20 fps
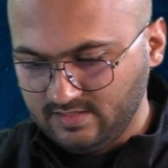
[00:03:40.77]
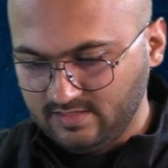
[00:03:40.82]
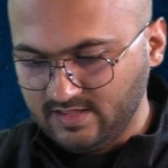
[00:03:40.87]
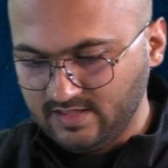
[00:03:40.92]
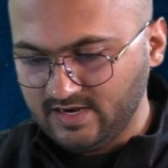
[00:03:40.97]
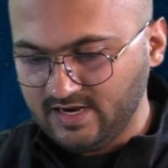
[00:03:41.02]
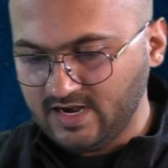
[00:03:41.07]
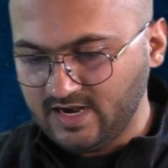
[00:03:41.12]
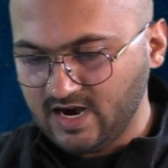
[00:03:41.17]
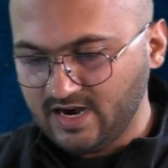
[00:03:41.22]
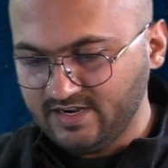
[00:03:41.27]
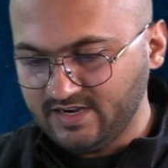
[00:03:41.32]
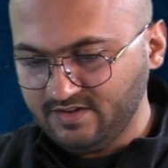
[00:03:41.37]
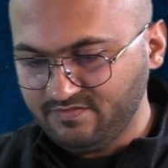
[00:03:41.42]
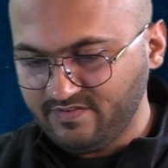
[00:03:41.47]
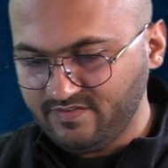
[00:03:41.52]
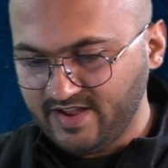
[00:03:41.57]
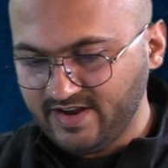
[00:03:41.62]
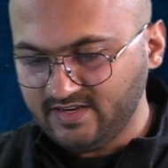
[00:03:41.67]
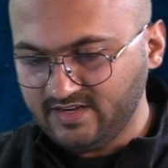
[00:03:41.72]
Then an
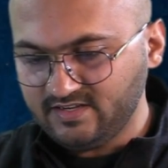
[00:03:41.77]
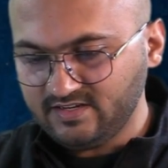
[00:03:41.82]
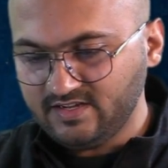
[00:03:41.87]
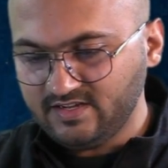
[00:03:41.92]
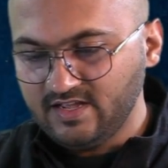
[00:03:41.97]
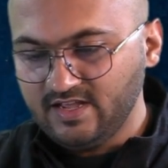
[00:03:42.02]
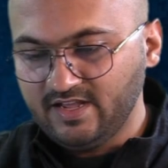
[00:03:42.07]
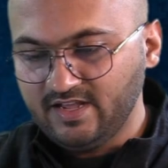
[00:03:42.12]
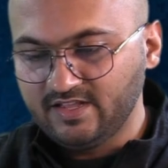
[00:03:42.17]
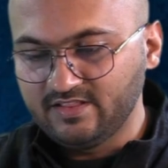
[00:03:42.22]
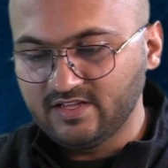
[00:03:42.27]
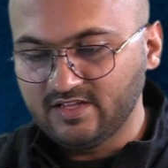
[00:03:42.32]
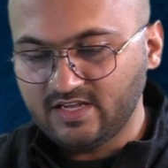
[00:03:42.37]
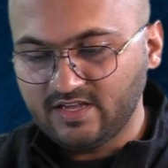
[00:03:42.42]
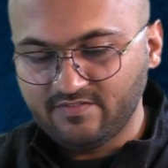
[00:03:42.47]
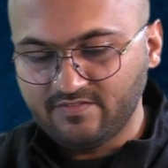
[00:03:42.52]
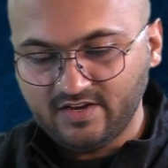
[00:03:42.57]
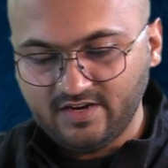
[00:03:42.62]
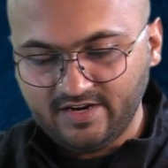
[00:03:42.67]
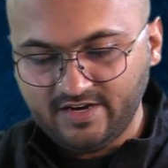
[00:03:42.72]
artifact in the
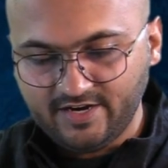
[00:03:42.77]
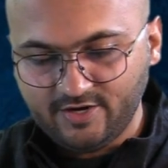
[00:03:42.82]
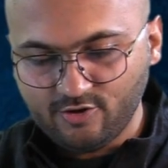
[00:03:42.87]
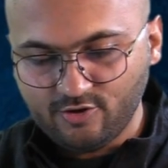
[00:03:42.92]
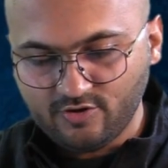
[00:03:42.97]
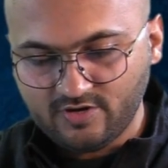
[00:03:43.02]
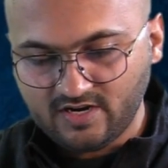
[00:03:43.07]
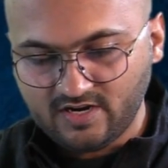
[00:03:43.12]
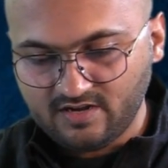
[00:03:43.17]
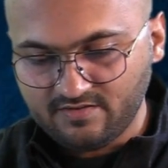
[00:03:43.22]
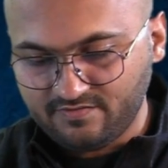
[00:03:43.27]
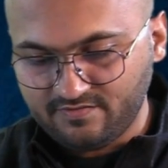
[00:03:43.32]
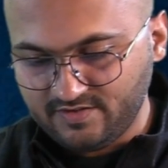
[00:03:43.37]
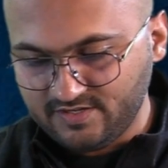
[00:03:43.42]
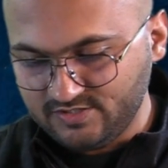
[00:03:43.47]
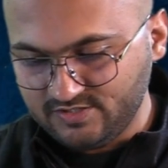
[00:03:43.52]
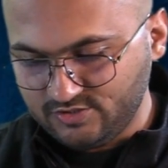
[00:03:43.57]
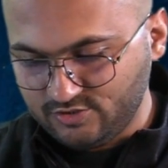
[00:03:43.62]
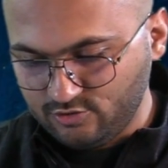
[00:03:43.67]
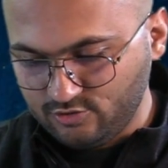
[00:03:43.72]
given radiograph
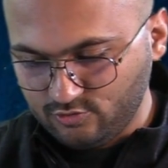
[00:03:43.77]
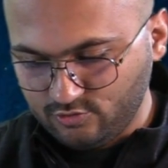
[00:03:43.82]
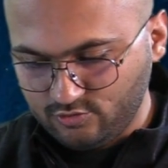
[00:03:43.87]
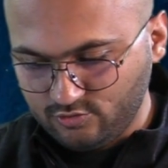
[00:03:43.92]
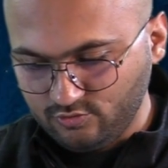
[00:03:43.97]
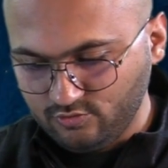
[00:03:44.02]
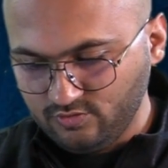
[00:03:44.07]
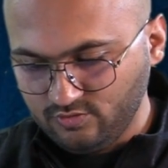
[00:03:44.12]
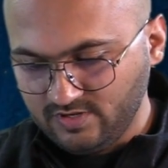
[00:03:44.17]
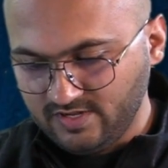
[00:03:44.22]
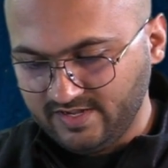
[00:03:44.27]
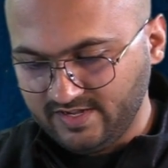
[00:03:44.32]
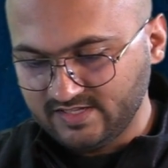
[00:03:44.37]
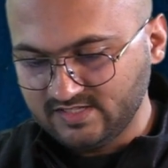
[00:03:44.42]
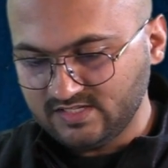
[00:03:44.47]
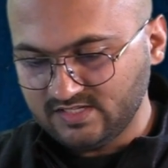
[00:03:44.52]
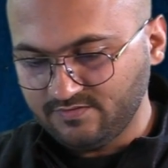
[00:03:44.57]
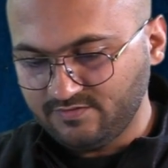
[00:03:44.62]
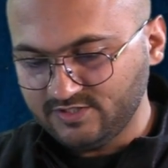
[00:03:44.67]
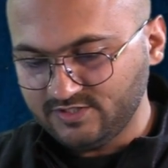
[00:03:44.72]
is due to
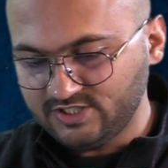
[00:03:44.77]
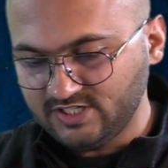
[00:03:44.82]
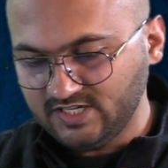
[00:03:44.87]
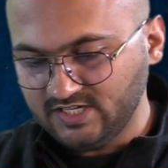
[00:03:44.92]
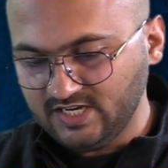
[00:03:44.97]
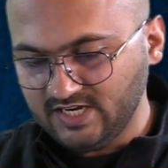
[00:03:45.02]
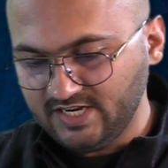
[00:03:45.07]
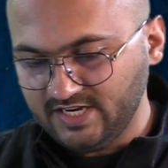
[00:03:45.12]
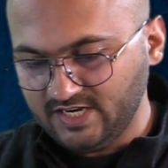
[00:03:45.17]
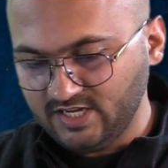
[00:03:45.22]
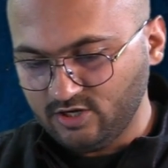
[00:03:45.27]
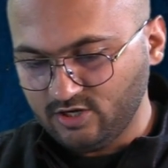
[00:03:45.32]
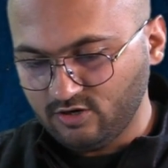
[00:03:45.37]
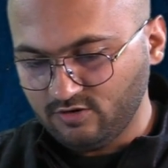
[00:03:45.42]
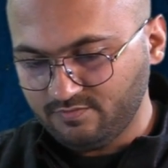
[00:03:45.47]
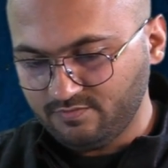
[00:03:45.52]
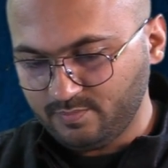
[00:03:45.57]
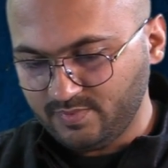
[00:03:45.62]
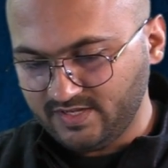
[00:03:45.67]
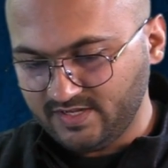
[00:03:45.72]
insufficient cleaning
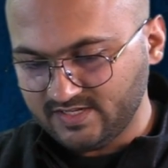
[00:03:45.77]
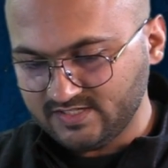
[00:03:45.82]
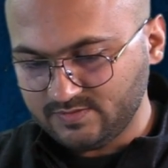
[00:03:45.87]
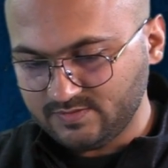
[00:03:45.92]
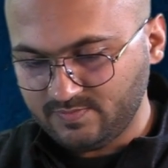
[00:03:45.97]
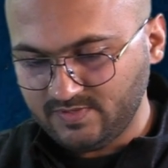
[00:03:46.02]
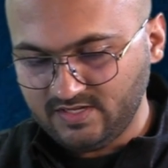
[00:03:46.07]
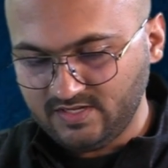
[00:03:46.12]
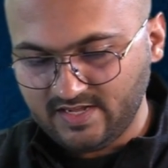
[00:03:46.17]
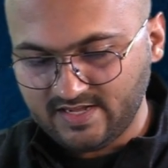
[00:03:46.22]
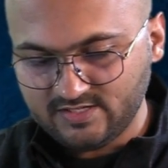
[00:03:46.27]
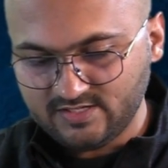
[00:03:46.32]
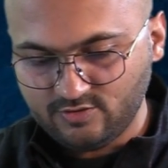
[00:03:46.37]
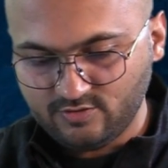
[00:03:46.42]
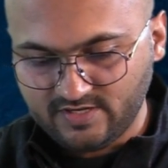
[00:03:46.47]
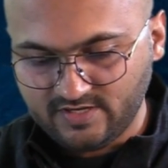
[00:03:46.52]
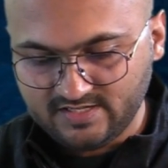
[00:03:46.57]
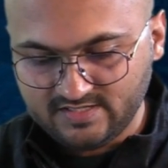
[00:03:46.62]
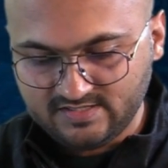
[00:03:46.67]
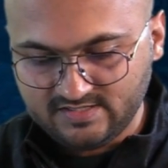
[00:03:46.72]
of P S P, as
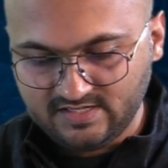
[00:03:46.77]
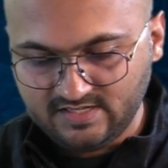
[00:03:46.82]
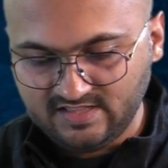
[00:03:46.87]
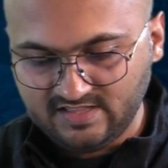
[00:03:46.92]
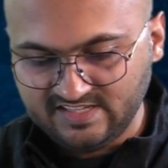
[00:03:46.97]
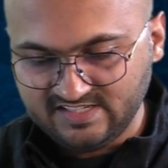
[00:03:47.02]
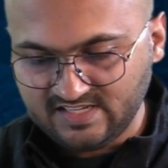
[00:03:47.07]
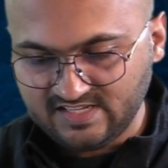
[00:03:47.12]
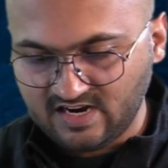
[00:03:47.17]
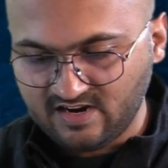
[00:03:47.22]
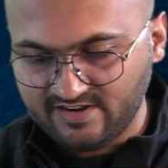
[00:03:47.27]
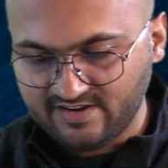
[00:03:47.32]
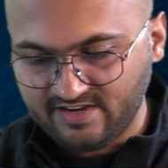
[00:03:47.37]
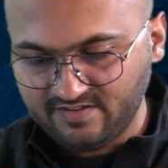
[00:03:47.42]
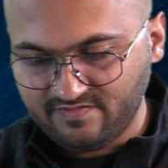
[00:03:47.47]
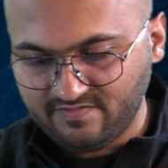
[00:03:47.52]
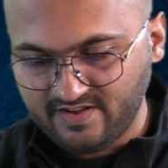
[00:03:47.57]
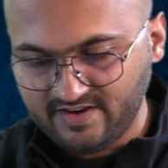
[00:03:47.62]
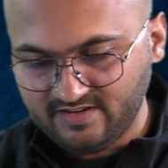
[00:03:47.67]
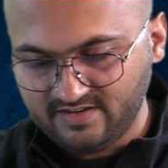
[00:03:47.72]
you can see this
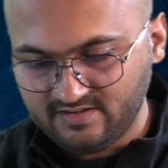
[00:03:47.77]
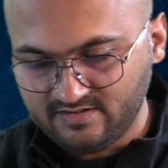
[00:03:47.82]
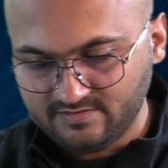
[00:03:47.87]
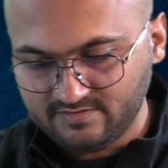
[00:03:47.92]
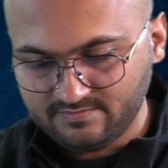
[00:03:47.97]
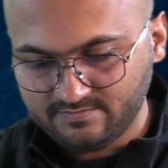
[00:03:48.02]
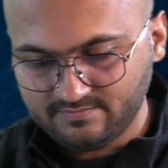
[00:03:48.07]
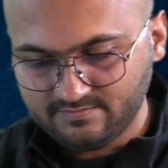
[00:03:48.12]
artifact.